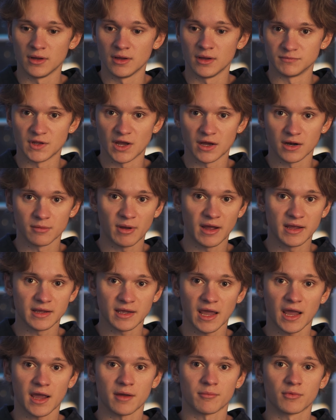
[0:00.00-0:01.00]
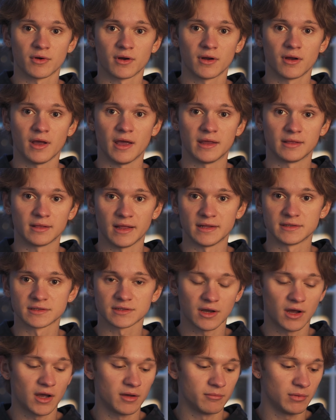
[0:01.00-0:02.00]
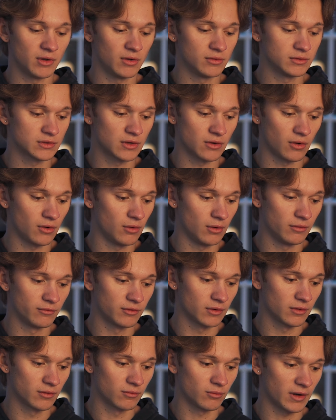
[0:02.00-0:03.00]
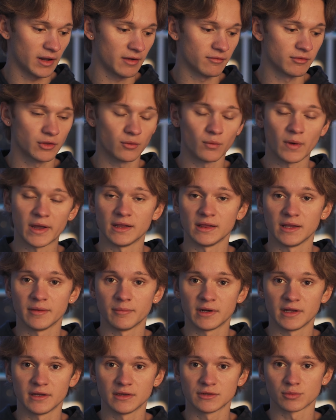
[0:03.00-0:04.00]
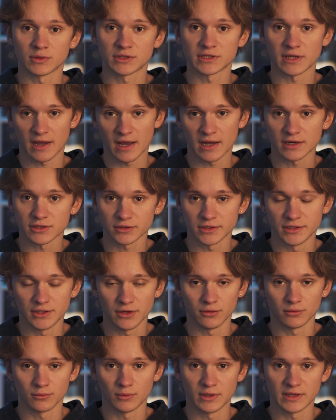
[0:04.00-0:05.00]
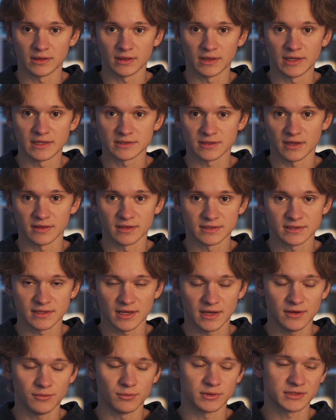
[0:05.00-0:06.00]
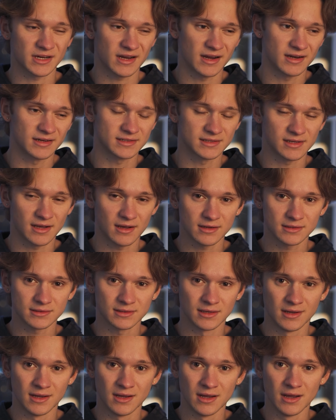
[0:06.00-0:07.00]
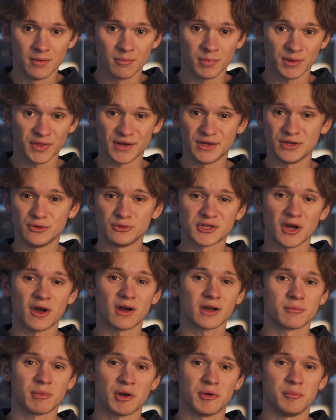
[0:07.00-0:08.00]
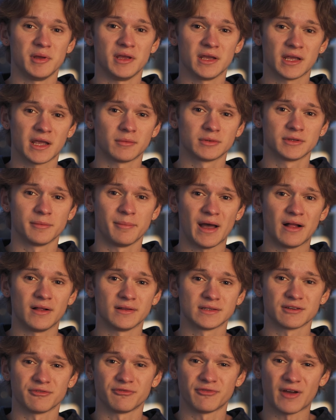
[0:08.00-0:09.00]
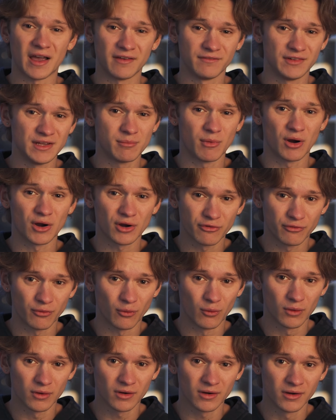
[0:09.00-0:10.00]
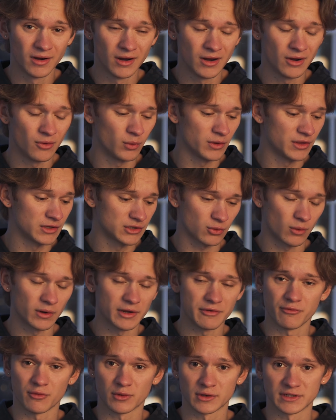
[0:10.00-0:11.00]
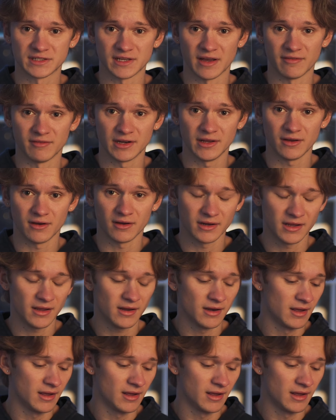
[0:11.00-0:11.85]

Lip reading: None of my camera and lens combos go over whatever the weight limit is, which they actually don't list on the site, which kind of sucks. But they do talk about being able to balance a 5D Mark IV with a 24-70 on it.